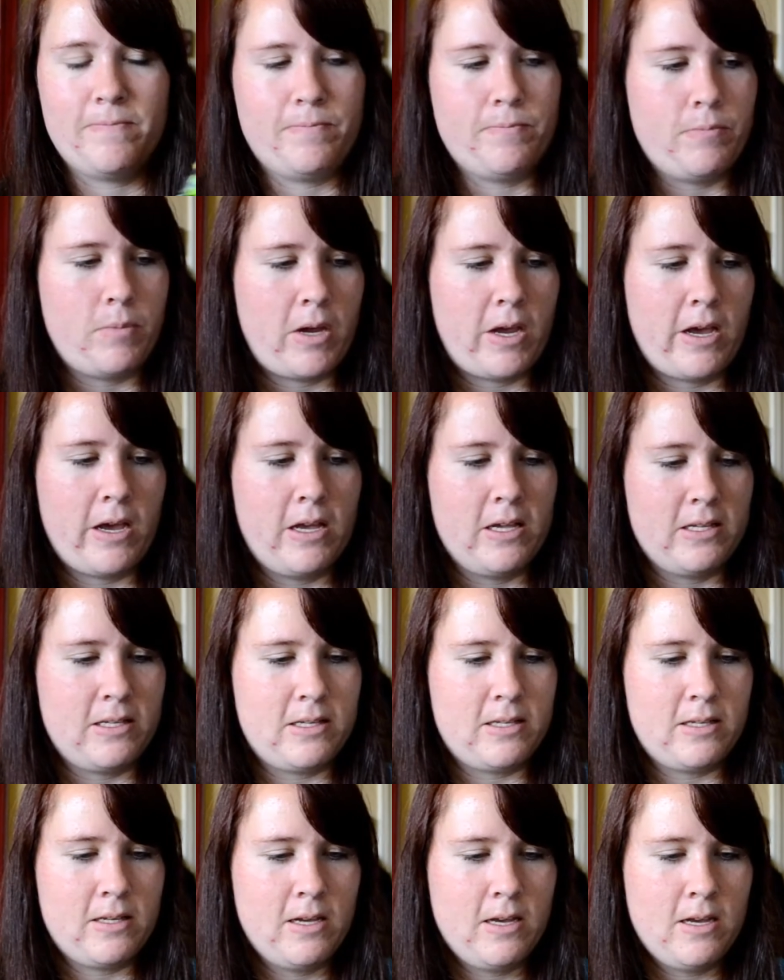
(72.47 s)

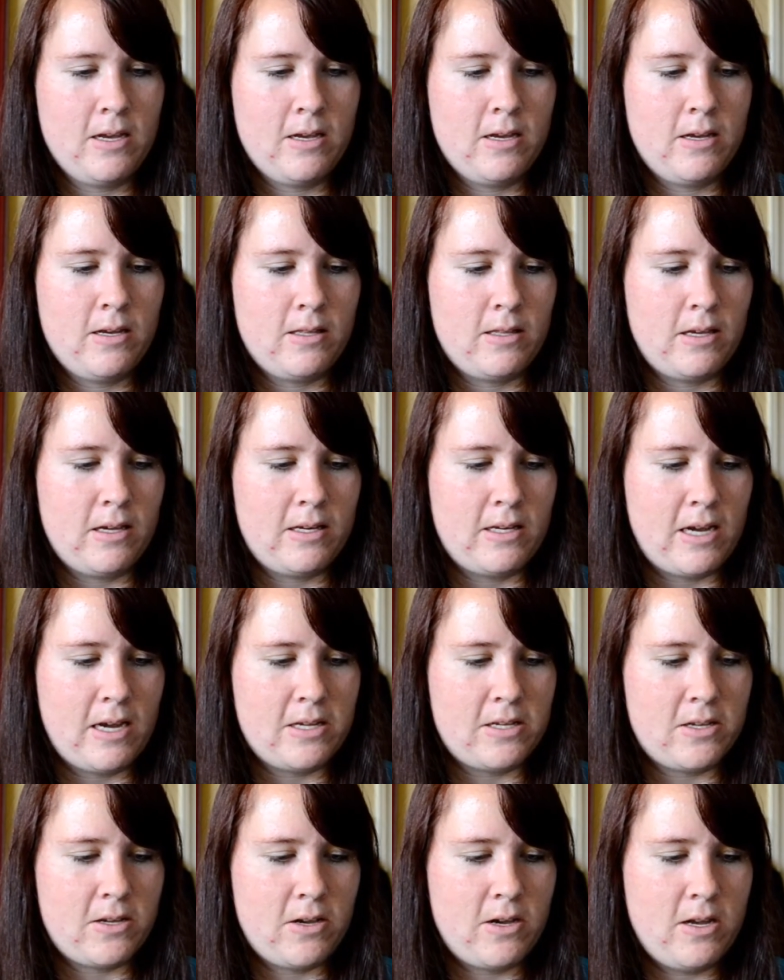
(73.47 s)
Because they
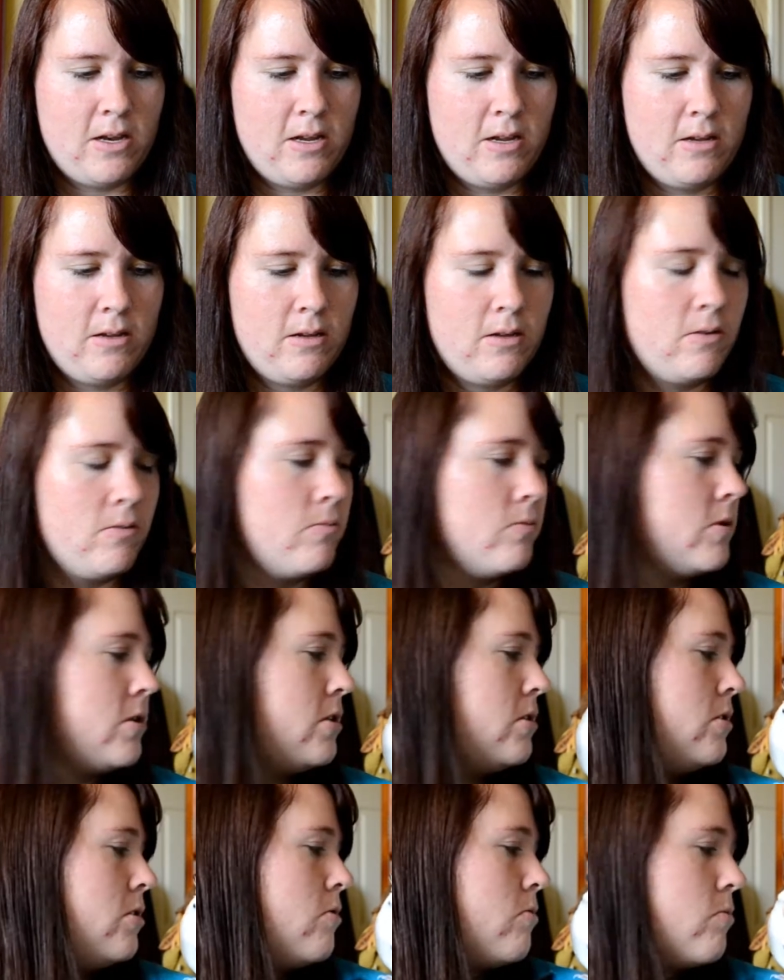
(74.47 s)
taste good.
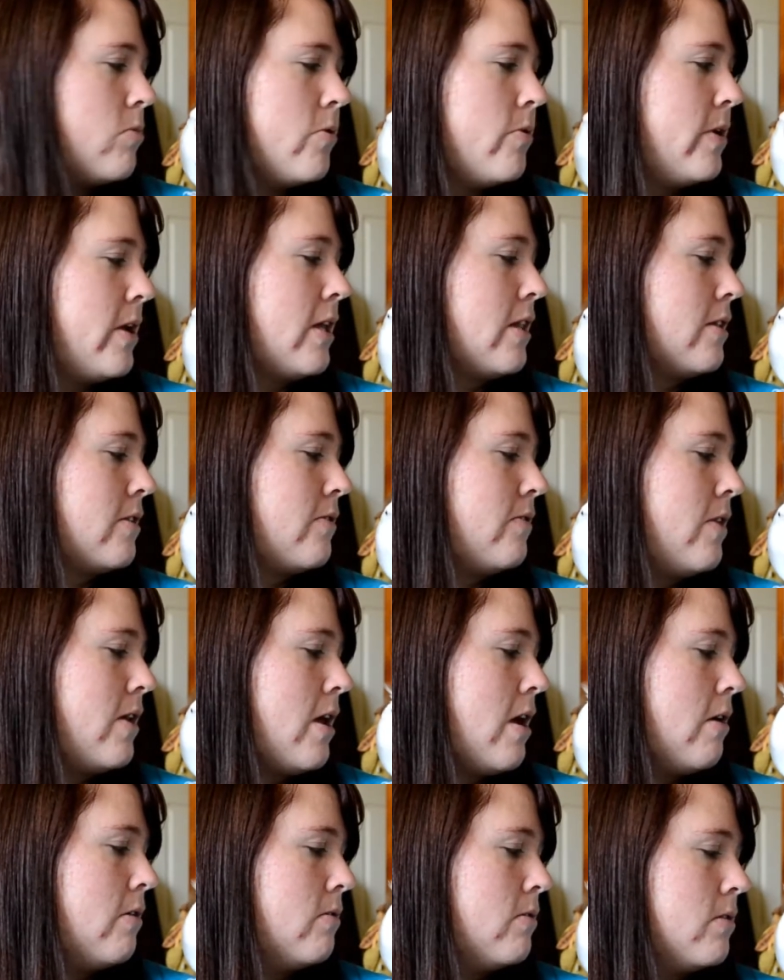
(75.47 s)
You're ruining this
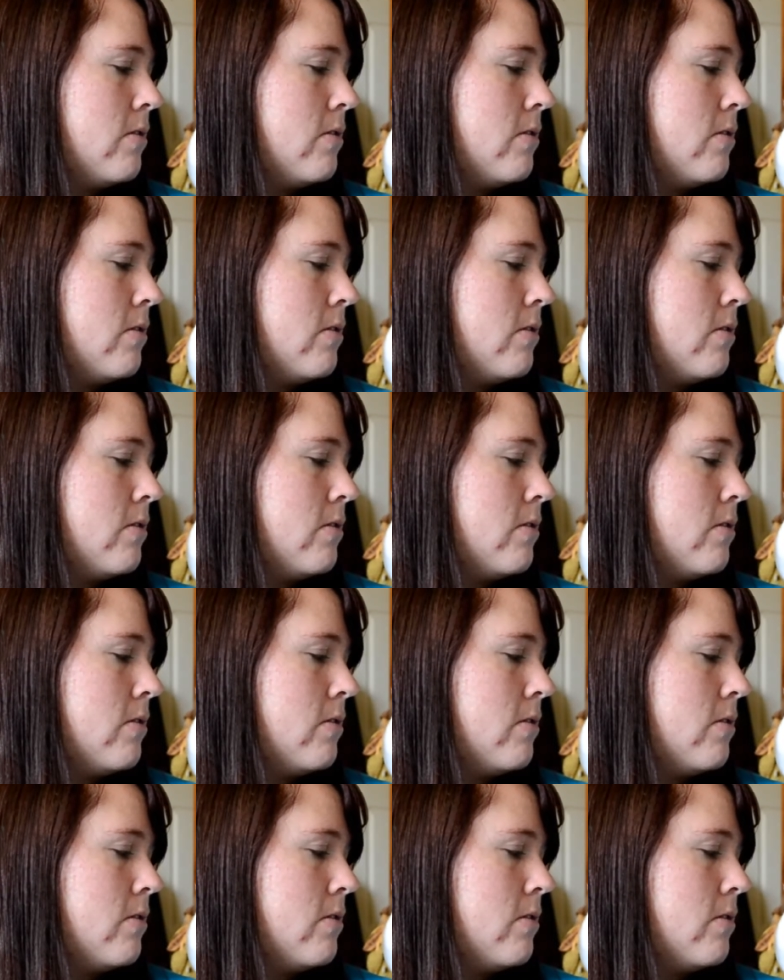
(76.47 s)
video.